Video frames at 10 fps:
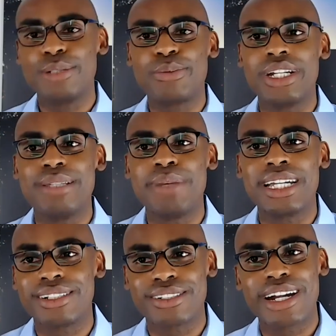Sidney
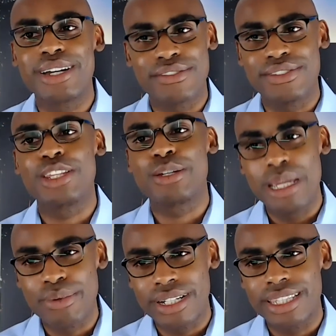Dupree and Michael Krauss
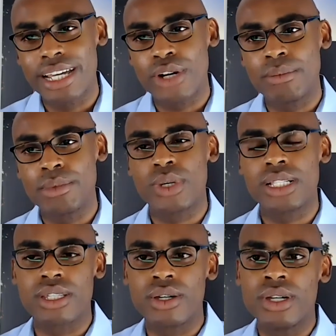have another paper in
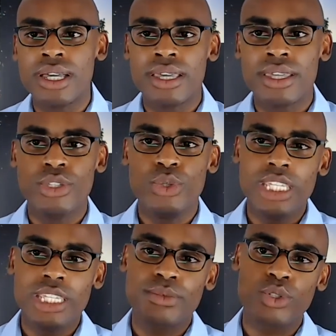that realm as well. So
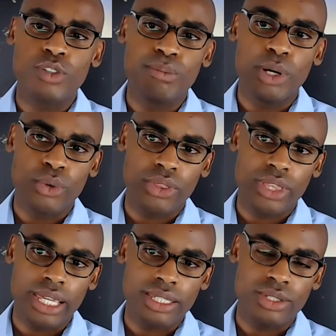you need sort
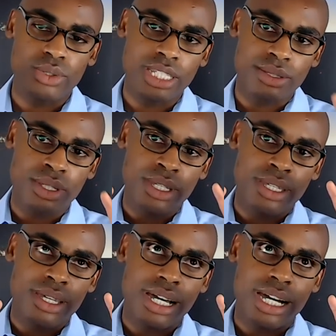of both things. You
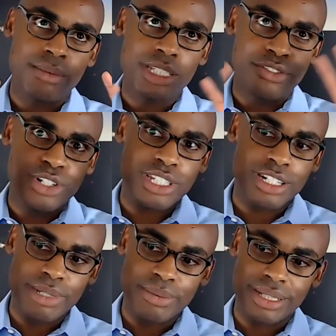need
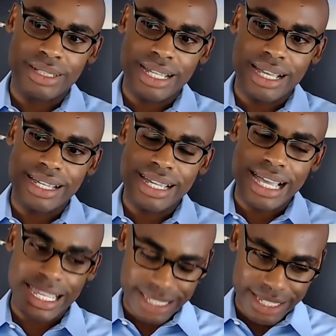a diverse set of
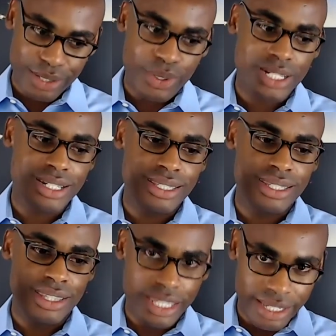people asking the
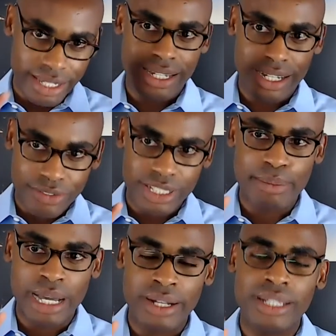questions and thinking
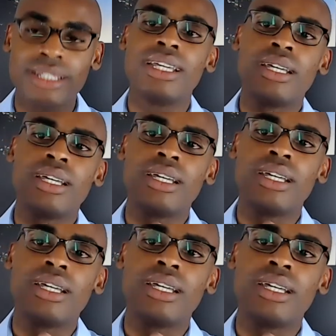carefully about it.
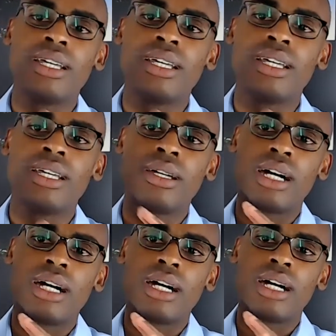
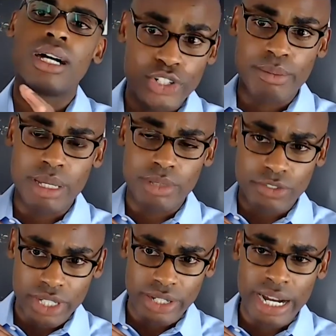But you also need
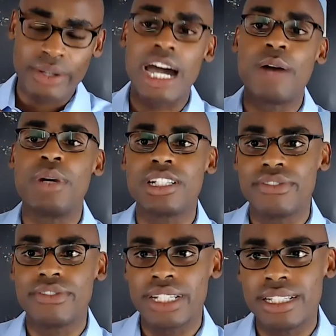the measures to be able to
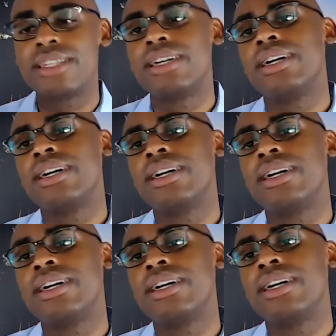figure out how much of
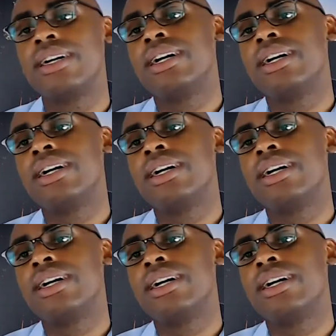it is